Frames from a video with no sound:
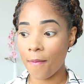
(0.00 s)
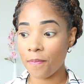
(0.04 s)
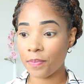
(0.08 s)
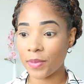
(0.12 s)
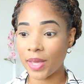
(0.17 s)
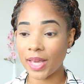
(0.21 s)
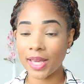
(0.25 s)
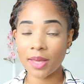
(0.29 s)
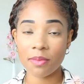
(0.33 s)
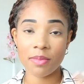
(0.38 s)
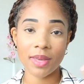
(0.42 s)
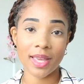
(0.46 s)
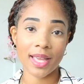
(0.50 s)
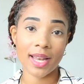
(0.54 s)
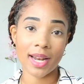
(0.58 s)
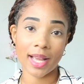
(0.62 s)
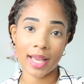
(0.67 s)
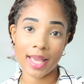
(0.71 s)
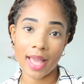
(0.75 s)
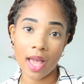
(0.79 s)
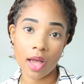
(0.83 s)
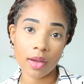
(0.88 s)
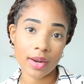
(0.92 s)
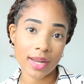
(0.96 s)
it could be an
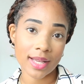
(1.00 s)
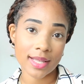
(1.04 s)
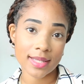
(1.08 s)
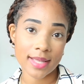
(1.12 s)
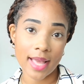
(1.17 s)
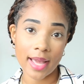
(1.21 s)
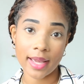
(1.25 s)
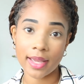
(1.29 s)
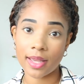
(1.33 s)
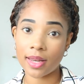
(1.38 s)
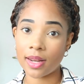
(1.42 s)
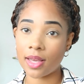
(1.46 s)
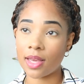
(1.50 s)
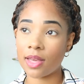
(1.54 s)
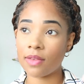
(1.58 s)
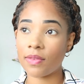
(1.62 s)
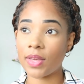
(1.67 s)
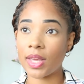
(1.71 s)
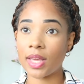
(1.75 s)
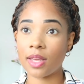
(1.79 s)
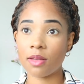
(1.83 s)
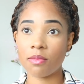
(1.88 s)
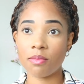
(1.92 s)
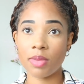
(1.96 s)
account executive,
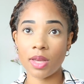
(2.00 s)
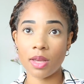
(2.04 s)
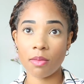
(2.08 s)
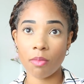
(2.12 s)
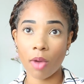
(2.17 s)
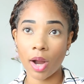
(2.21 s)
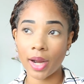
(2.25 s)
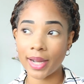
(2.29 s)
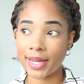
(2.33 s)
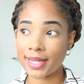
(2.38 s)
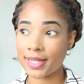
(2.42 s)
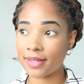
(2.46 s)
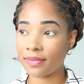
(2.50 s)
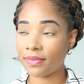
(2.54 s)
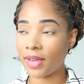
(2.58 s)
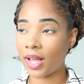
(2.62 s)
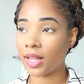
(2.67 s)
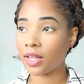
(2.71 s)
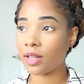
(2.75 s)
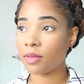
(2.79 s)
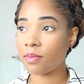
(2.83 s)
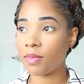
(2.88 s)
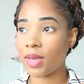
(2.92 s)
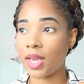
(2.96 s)
it could be market
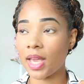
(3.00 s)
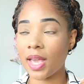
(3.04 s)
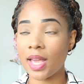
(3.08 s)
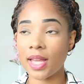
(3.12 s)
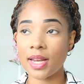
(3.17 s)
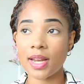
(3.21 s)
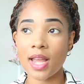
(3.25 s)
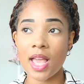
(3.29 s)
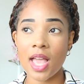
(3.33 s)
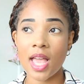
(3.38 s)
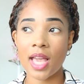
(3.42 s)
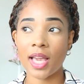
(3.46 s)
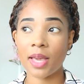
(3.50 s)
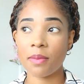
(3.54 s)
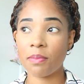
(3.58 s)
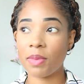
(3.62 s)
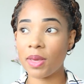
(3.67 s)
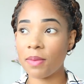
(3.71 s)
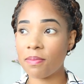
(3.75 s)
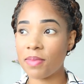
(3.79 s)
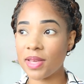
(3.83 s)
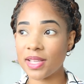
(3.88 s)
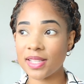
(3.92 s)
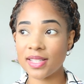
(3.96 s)
development, it could
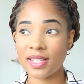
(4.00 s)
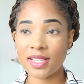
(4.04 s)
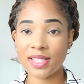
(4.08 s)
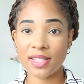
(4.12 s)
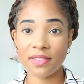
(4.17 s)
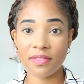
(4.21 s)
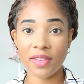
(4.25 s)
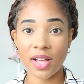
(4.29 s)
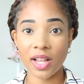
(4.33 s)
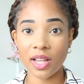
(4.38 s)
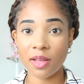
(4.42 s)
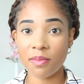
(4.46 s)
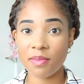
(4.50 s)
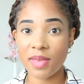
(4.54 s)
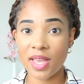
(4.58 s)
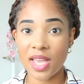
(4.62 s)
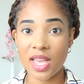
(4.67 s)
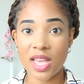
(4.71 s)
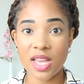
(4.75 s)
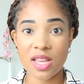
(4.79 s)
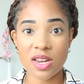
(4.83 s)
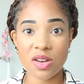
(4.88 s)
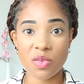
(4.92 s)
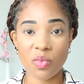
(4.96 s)
be business
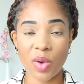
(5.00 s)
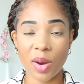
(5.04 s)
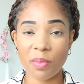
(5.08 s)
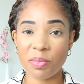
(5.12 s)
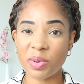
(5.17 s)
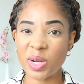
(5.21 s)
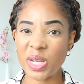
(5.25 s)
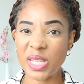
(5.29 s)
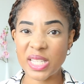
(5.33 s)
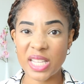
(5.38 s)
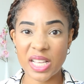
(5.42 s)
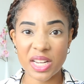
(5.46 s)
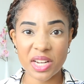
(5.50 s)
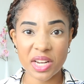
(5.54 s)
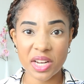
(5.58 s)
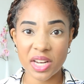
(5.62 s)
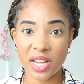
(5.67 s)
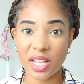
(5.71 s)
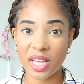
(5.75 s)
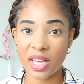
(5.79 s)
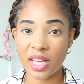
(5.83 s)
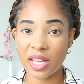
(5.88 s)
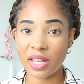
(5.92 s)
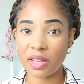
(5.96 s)
development,
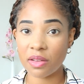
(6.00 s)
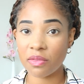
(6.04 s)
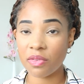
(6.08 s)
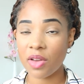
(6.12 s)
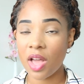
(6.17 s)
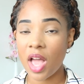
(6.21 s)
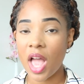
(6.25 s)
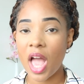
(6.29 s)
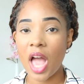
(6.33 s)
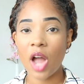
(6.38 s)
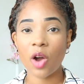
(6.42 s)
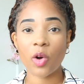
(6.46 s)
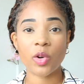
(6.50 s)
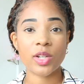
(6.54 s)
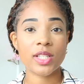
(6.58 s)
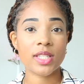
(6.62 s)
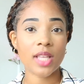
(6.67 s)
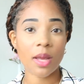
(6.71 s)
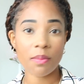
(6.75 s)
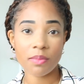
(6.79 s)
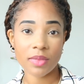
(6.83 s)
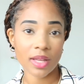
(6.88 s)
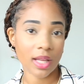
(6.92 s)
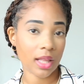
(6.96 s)
representative,
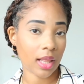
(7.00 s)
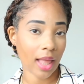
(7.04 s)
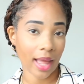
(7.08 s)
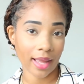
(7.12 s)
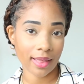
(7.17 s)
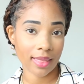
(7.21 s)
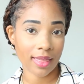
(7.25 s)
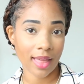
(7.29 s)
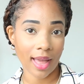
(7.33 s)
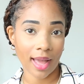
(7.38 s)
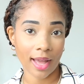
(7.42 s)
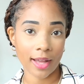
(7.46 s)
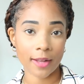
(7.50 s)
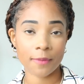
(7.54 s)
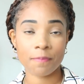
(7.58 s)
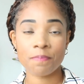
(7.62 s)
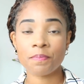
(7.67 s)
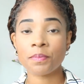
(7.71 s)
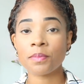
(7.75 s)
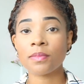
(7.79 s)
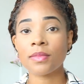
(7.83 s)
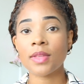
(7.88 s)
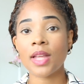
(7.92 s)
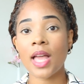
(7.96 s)
something like that.
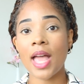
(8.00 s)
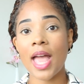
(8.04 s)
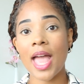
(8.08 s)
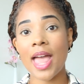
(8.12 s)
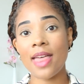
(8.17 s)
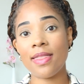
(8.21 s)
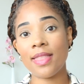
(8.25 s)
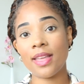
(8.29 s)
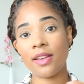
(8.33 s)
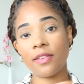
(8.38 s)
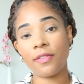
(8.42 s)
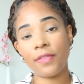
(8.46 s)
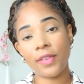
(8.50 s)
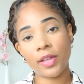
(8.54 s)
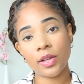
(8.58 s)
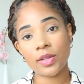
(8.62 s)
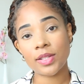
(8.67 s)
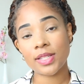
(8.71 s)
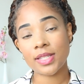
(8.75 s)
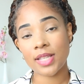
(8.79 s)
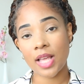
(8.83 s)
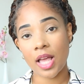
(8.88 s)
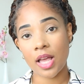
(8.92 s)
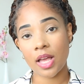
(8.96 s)
And then
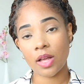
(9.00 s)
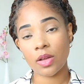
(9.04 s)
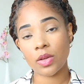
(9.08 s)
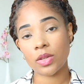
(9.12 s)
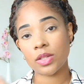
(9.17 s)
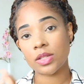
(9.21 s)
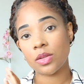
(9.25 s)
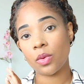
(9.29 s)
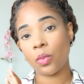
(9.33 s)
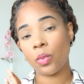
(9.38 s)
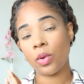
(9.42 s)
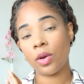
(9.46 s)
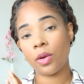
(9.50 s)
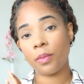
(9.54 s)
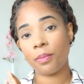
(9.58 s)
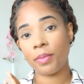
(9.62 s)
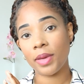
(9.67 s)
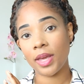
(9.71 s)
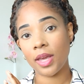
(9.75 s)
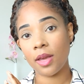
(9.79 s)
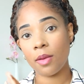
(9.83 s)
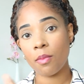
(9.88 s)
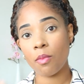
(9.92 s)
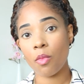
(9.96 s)
field sales will
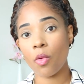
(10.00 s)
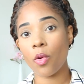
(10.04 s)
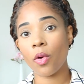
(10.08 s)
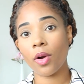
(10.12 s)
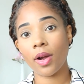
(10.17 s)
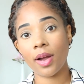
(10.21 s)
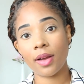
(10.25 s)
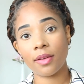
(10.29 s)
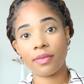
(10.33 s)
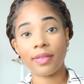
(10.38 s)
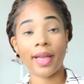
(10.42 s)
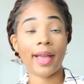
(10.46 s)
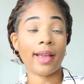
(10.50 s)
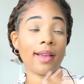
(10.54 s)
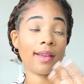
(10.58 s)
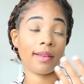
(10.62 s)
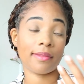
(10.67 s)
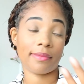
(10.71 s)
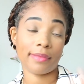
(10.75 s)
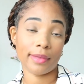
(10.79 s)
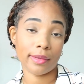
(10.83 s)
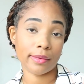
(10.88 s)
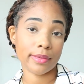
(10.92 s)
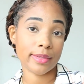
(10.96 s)
be more of like a
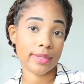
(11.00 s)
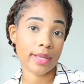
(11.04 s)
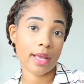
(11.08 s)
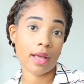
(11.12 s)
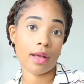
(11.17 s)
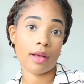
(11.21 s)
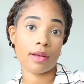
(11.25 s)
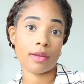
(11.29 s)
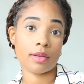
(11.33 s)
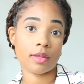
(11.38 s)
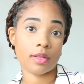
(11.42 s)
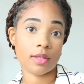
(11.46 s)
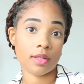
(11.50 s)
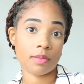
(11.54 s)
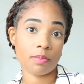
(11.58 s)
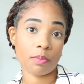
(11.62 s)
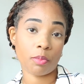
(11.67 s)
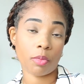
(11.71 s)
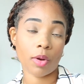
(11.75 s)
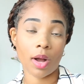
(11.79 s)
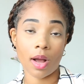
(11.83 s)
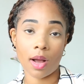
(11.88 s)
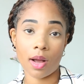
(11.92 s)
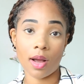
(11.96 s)
field sales,
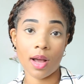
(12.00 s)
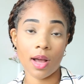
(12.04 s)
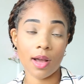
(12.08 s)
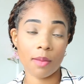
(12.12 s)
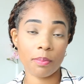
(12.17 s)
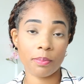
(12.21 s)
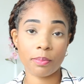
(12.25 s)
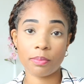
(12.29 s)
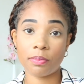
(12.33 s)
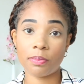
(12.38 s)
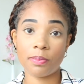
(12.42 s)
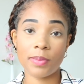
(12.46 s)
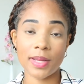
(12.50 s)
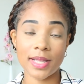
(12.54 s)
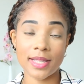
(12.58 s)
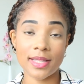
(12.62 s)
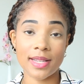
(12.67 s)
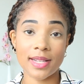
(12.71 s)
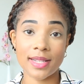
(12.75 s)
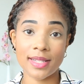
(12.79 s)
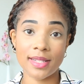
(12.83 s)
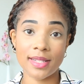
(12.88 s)
business